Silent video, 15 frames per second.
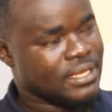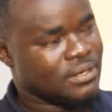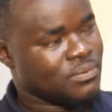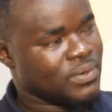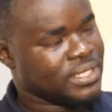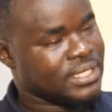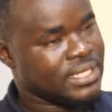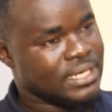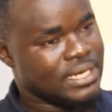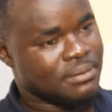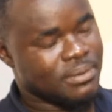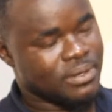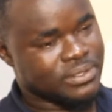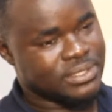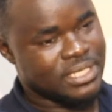And one thing
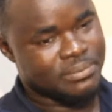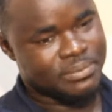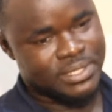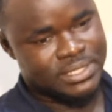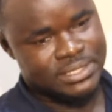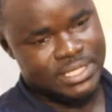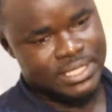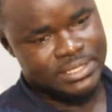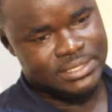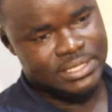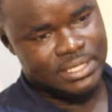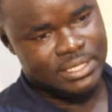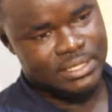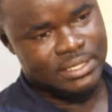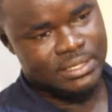about them is,
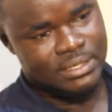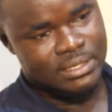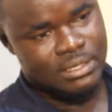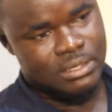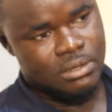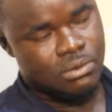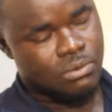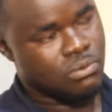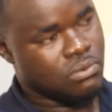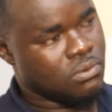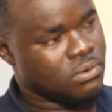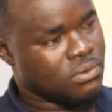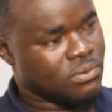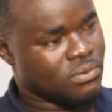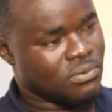say,
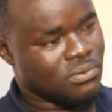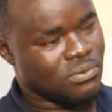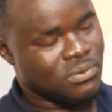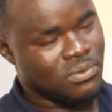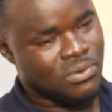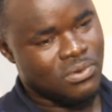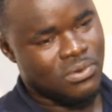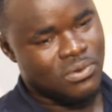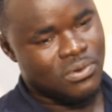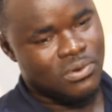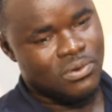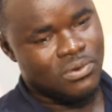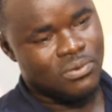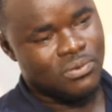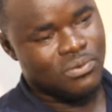who
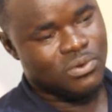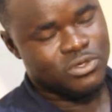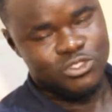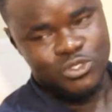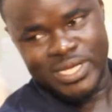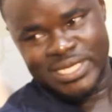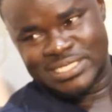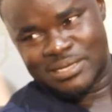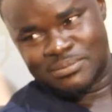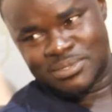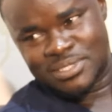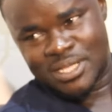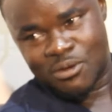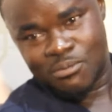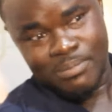could try
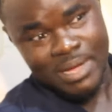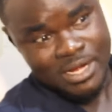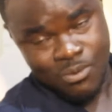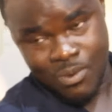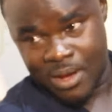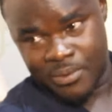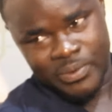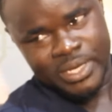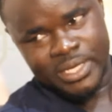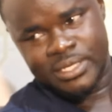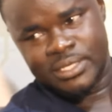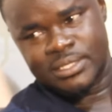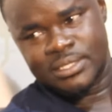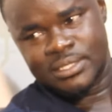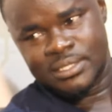exams now, but no worry.
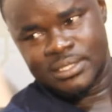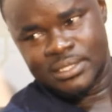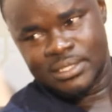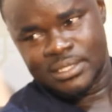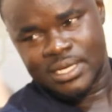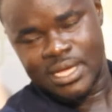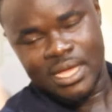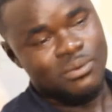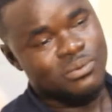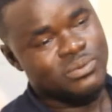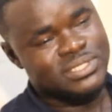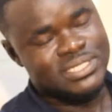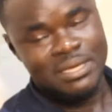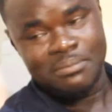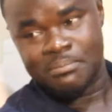
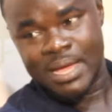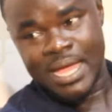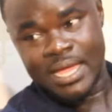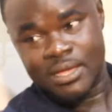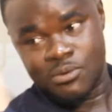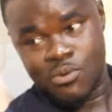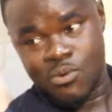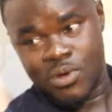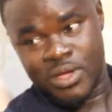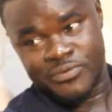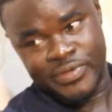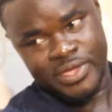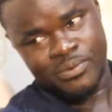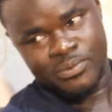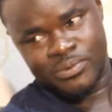Can't say, by go a
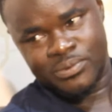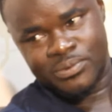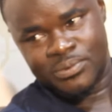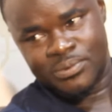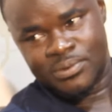train on.